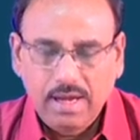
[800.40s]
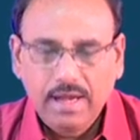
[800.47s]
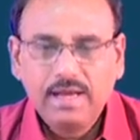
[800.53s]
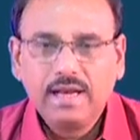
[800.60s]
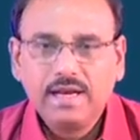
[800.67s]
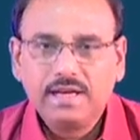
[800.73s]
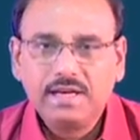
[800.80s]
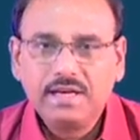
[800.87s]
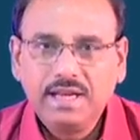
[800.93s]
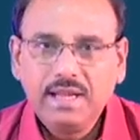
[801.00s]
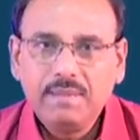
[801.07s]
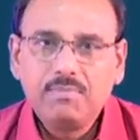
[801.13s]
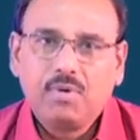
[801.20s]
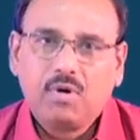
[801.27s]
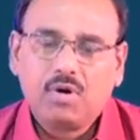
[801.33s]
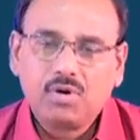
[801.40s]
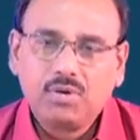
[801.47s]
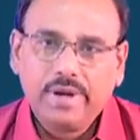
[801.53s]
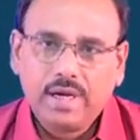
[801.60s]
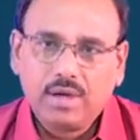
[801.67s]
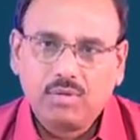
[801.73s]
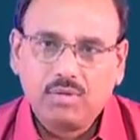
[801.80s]
In a deep
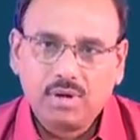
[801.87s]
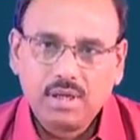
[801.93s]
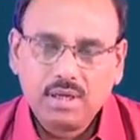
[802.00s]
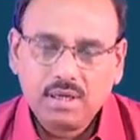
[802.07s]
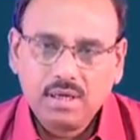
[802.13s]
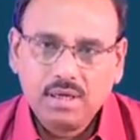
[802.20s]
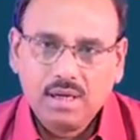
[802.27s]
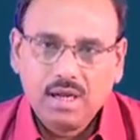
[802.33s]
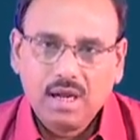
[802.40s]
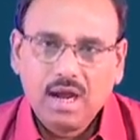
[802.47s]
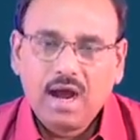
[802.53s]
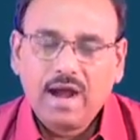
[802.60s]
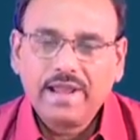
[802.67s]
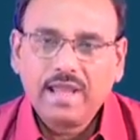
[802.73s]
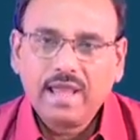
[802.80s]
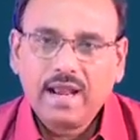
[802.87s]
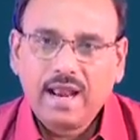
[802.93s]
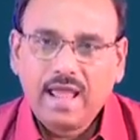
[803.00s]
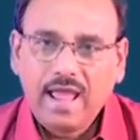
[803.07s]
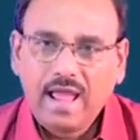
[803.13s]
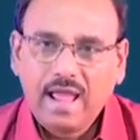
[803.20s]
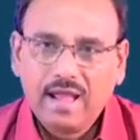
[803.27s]
autoencoder, I can
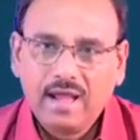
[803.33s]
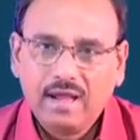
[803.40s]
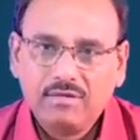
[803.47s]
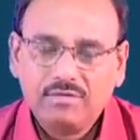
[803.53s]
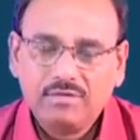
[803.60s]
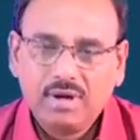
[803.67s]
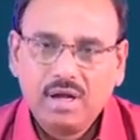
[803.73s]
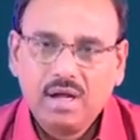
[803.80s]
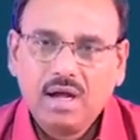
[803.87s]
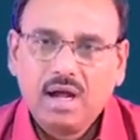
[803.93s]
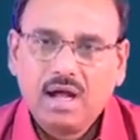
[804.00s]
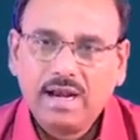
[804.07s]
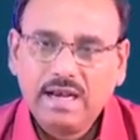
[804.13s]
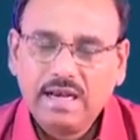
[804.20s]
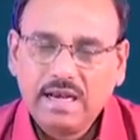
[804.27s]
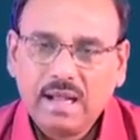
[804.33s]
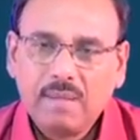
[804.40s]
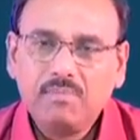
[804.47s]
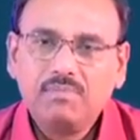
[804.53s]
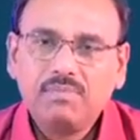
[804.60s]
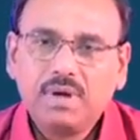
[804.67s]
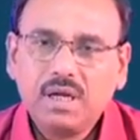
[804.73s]
have a
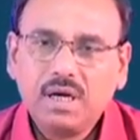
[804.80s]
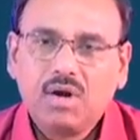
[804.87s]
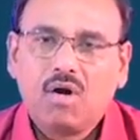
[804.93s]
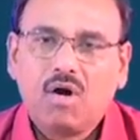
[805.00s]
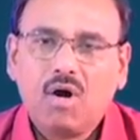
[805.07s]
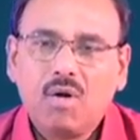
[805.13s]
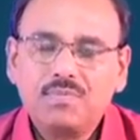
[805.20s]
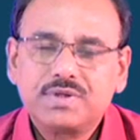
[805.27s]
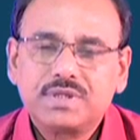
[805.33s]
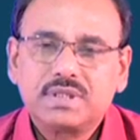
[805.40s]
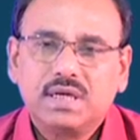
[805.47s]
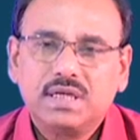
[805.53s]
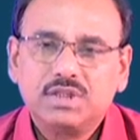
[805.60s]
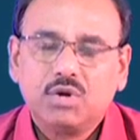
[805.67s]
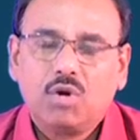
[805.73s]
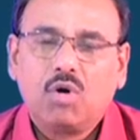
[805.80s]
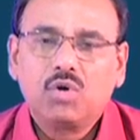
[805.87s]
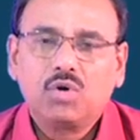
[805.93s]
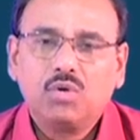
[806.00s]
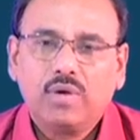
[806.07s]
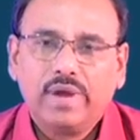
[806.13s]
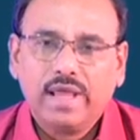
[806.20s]
number of such
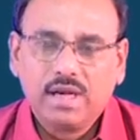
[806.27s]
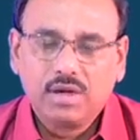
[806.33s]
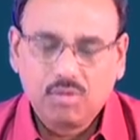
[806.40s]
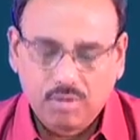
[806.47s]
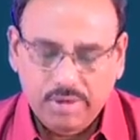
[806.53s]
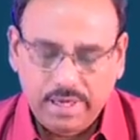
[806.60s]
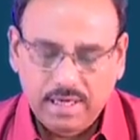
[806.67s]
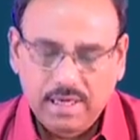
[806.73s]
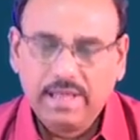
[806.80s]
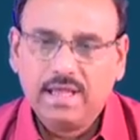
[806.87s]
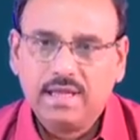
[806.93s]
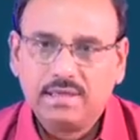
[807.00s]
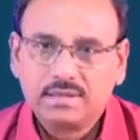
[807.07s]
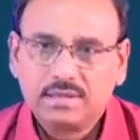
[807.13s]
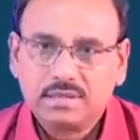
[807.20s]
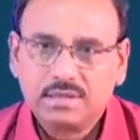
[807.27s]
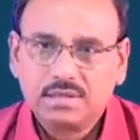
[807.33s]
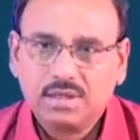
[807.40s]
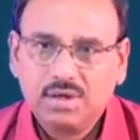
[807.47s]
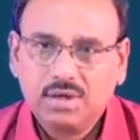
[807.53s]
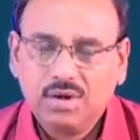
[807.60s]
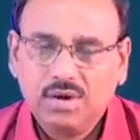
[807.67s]
autoencoding layers
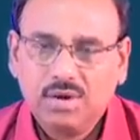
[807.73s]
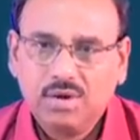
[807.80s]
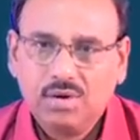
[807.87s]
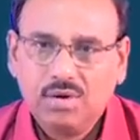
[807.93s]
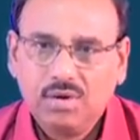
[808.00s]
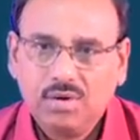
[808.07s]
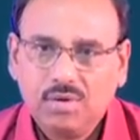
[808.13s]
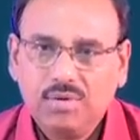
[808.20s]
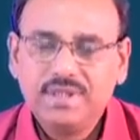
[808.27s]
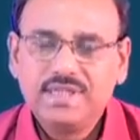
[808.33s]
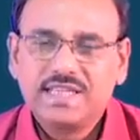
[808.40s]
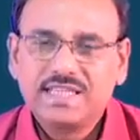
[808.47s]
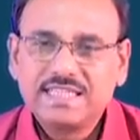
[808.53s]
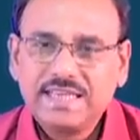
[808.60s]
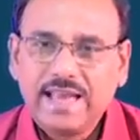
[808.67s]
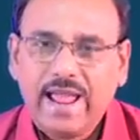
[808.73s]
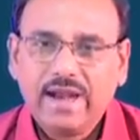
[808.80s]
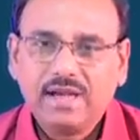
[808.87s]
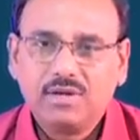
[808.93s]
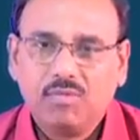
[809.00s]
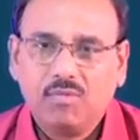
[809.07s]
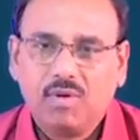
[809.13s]
which are
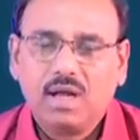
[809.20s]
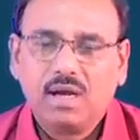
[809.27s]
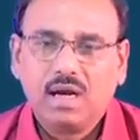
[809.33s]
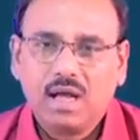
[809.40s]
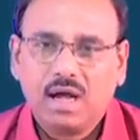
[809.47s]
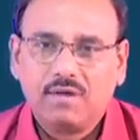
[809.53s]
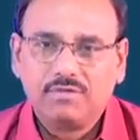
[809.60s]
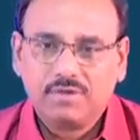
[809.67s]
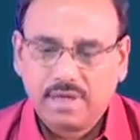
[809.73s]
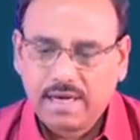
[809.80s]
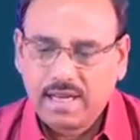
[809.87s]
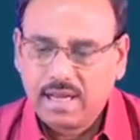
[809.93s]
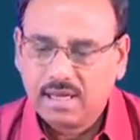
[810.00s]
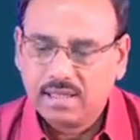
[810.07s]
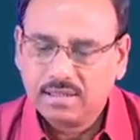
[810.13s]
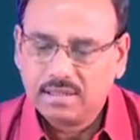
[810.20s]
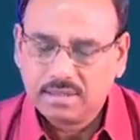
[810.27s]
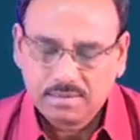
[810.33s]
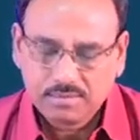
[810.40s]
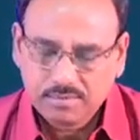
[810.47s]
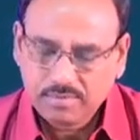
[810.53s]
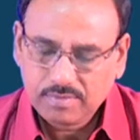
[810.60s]
stacked one after another.
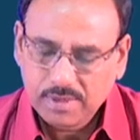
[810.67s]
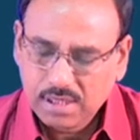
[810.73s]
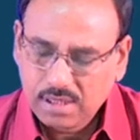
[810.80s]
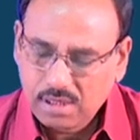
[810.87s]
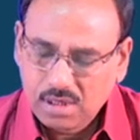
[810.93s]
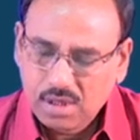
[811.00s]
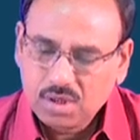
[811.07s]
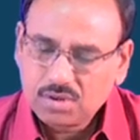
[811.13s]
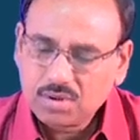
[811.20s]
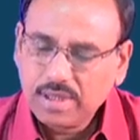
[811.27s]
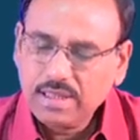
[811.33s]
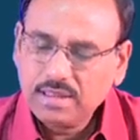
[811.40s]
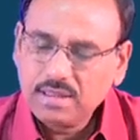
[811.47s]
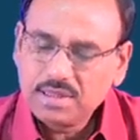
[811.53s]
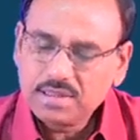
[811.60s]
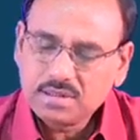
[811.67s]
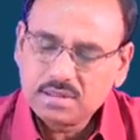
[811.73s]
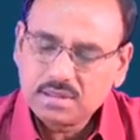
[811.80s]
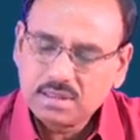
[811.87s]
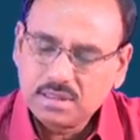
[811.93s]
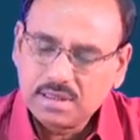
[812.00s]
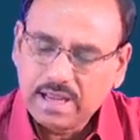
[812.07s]
So, in
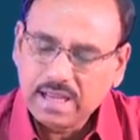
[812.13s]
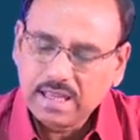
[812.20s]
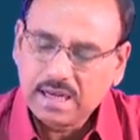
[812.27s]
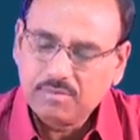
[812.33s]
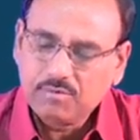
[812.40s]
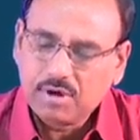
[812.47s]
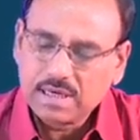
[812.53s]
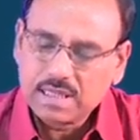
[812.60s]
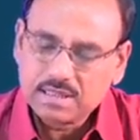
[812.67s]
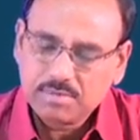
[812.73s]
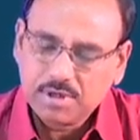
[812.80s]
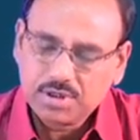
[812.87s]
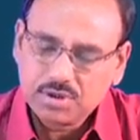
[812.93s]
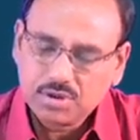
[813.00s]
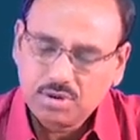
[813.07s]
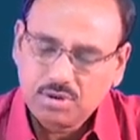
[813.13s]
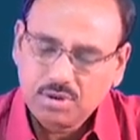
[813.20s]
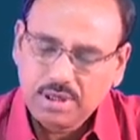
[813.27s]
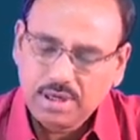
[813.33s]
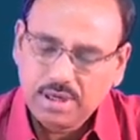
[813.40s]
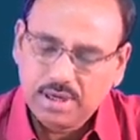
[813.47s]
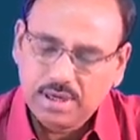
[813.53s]
this diagram what has been
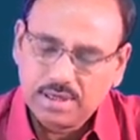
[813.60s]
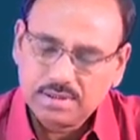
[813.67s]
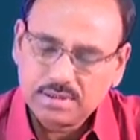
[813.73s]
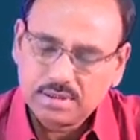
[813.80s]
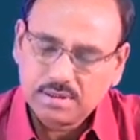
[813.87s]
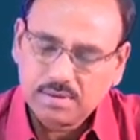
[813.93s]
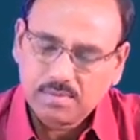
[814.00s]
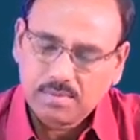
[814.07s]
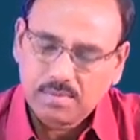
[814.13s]
shown is,